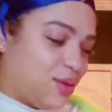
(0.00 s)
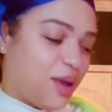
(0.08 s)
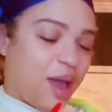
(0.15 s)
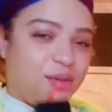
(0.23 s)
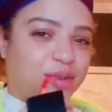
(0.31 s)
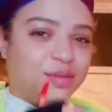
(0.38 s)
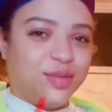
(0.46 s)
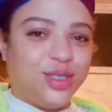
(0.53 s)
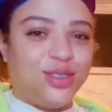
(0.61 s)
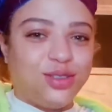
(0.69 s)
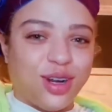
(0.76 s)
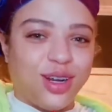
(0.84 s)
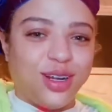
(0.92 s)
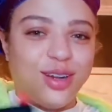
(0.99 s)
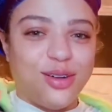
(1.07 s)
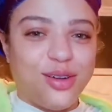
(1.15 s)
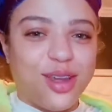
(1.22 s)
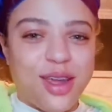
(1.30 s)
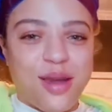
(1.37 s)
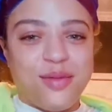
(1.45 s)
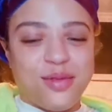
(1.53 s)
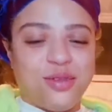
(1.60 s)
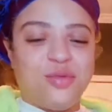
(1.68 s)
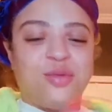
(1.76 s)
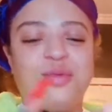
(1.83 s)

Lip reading: I won't be struggling on camera.